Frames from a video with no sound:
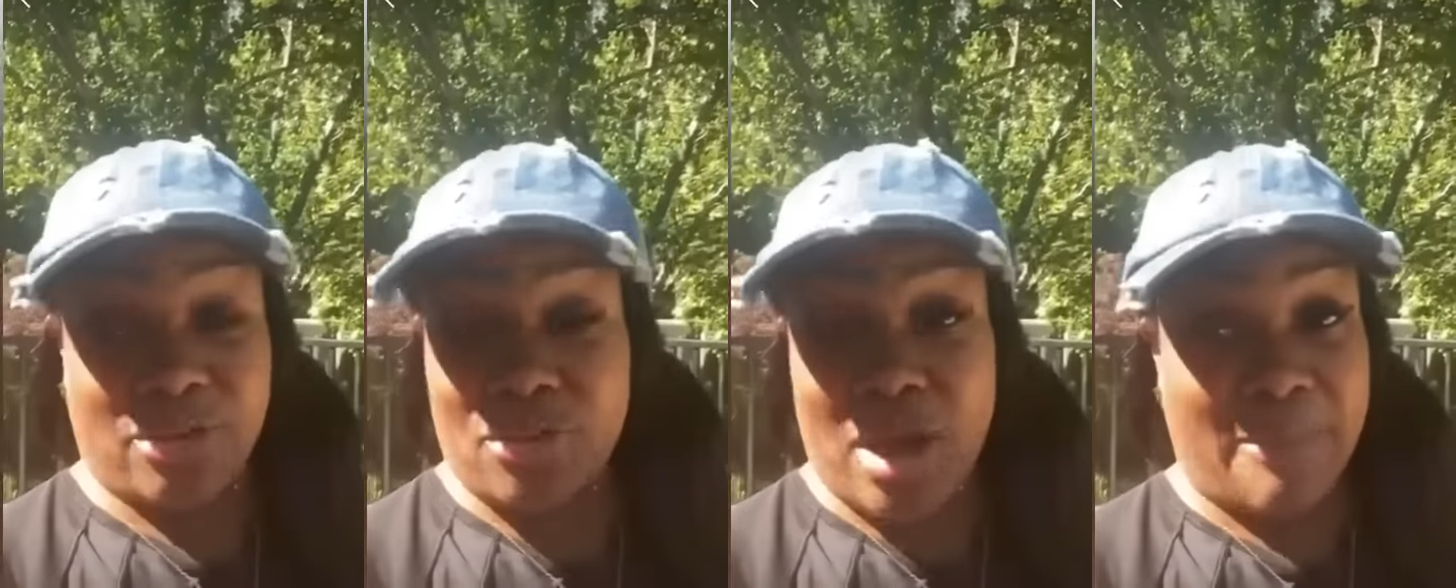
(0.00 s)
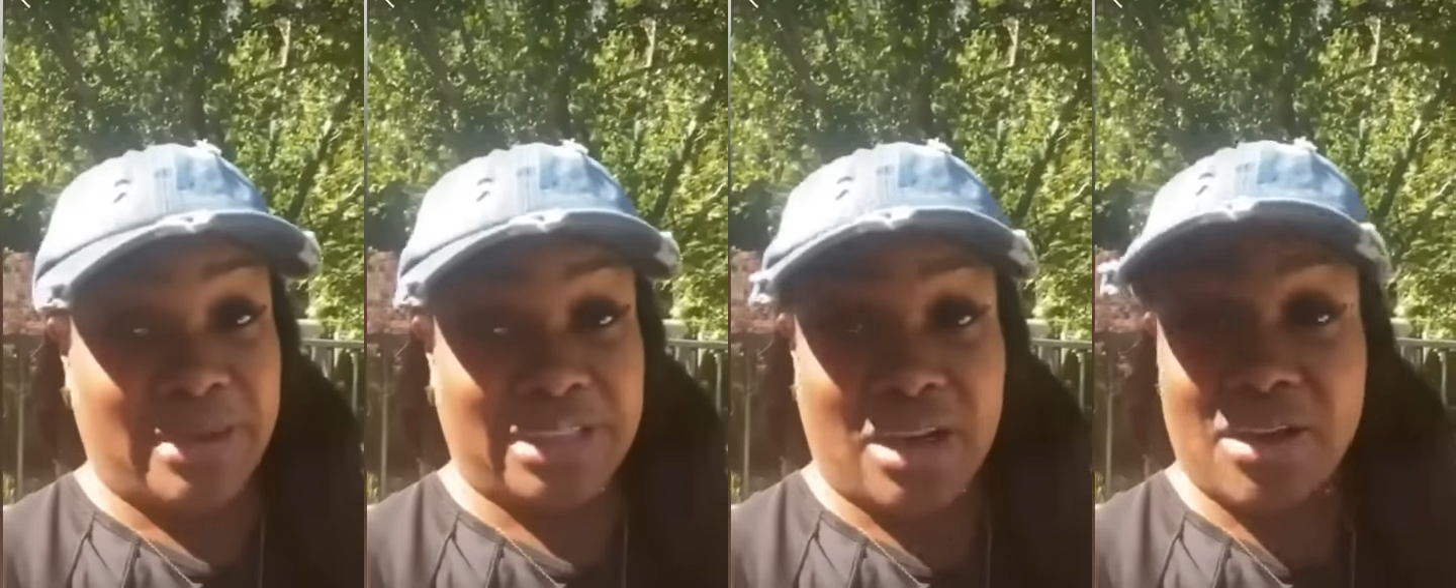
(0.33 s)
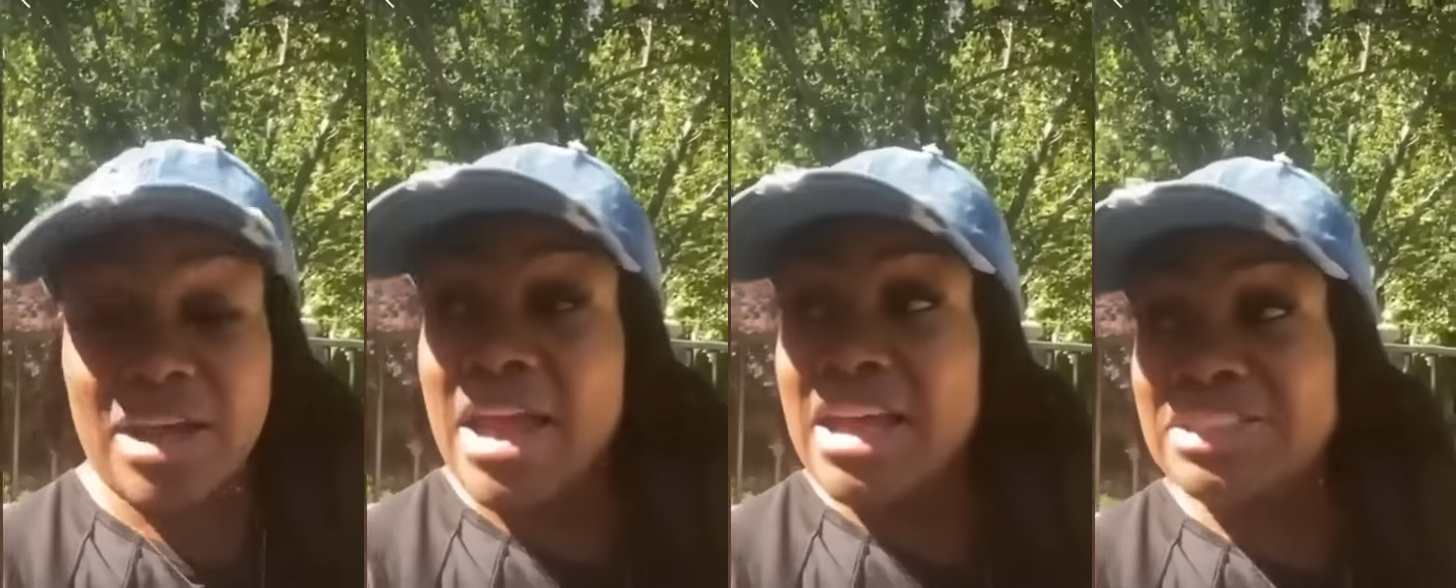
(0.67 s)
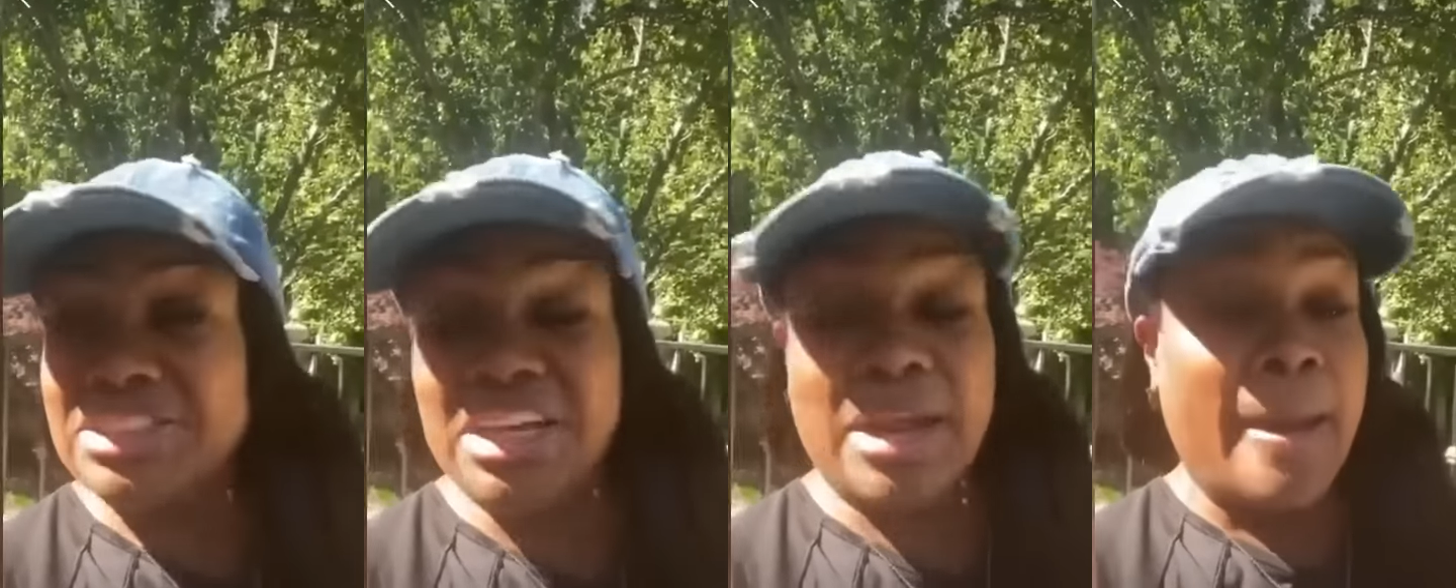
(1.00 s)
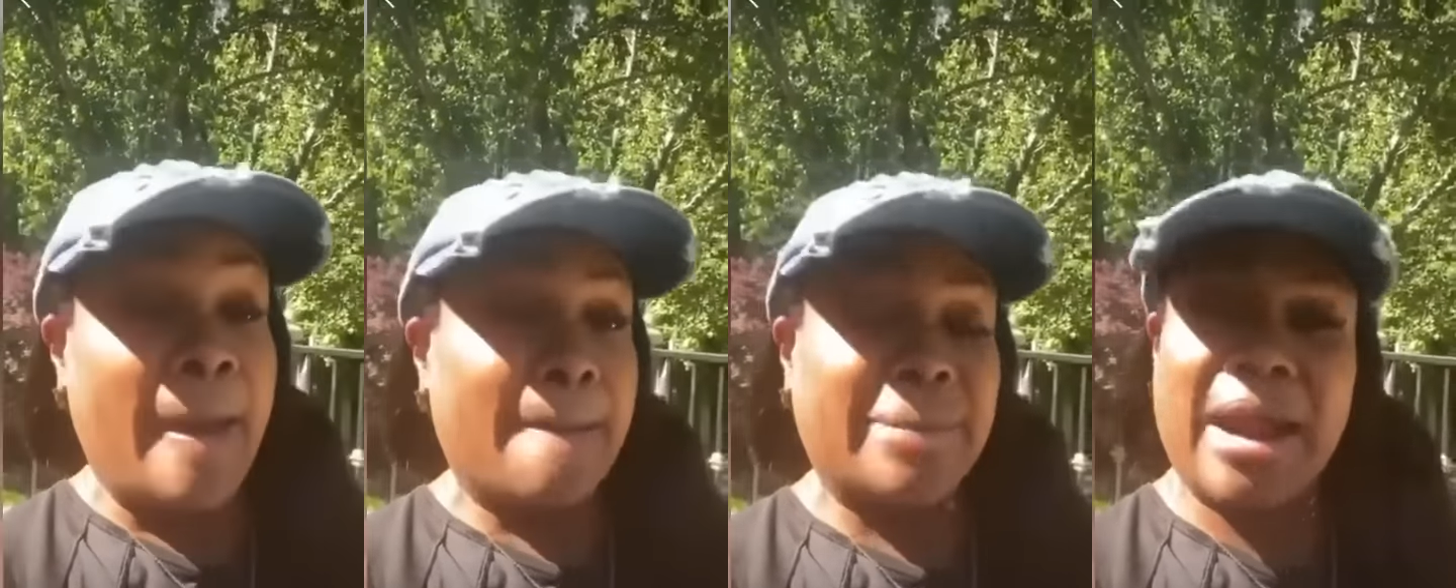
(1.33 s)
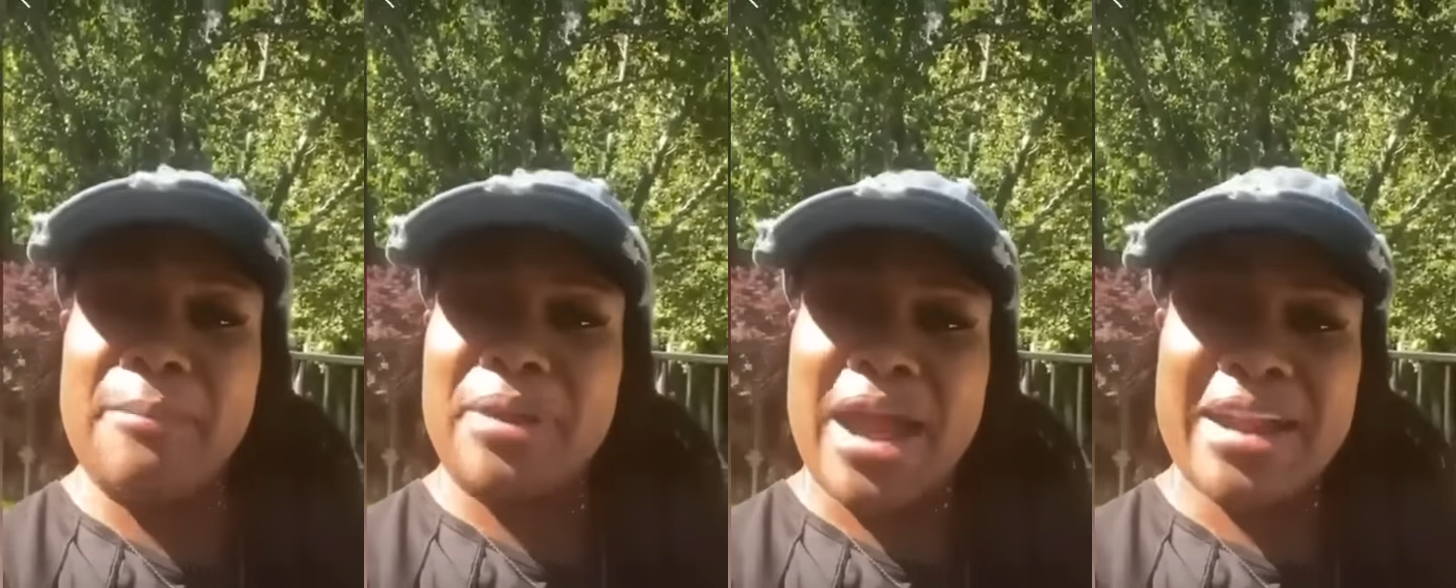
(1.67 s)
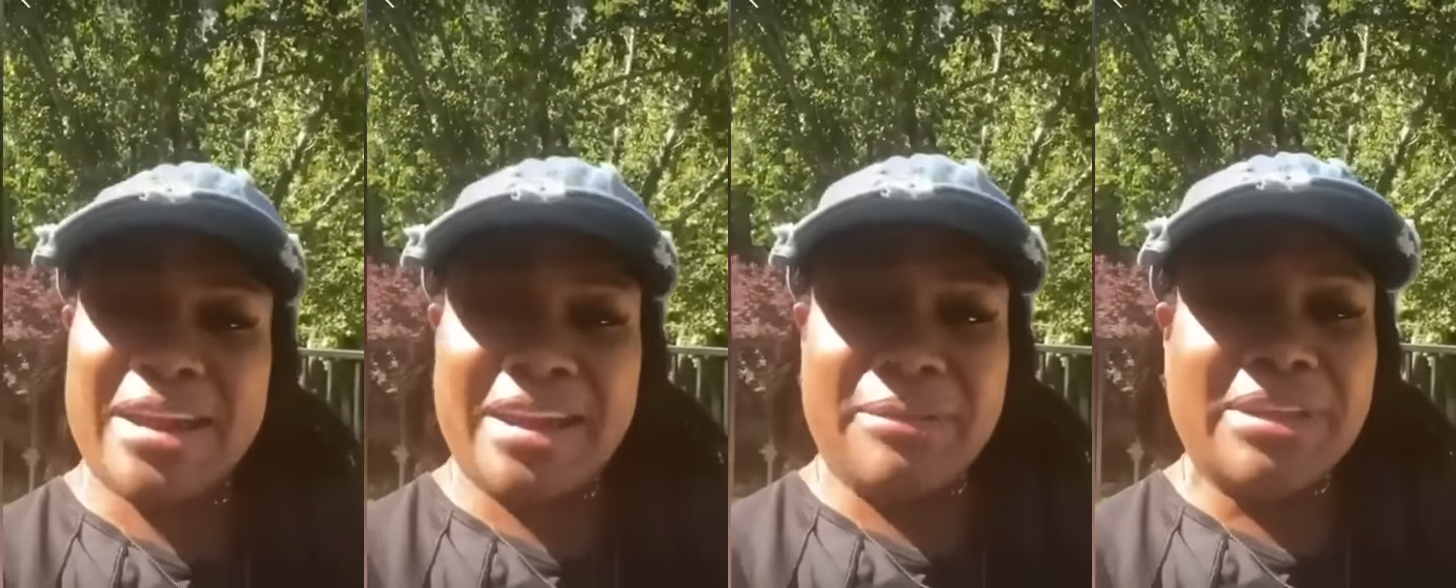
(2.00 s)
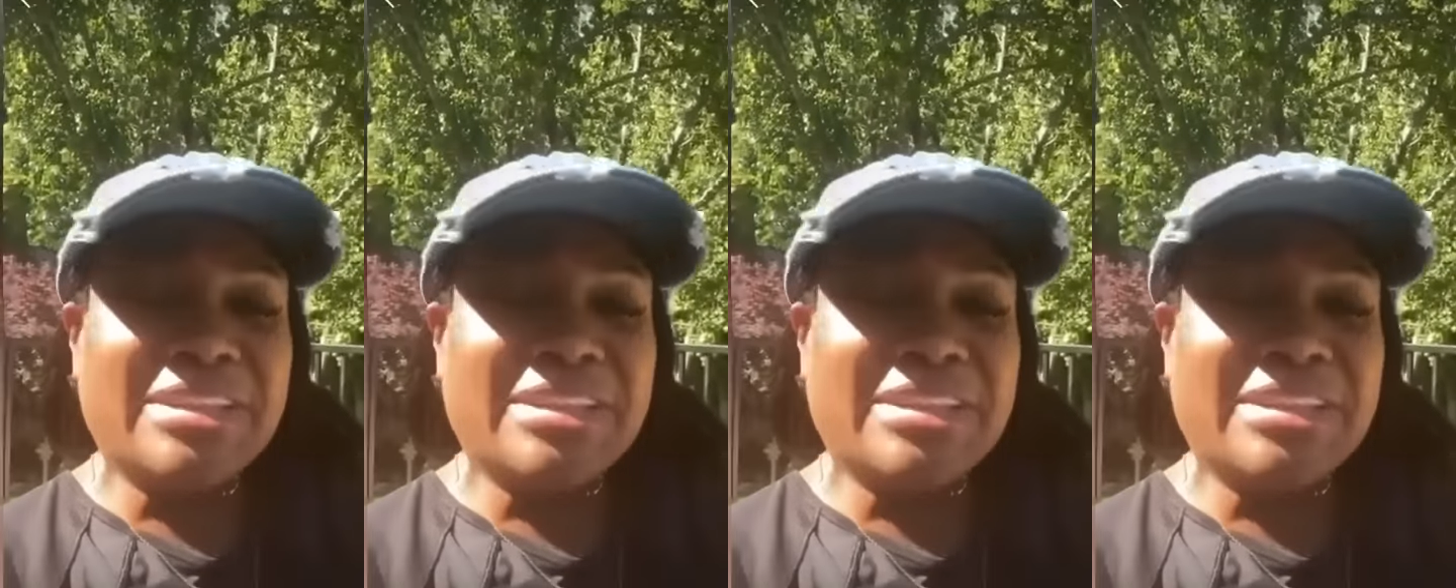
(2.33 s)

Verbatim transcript: You know, I've been talking shit, but I'm proud of him.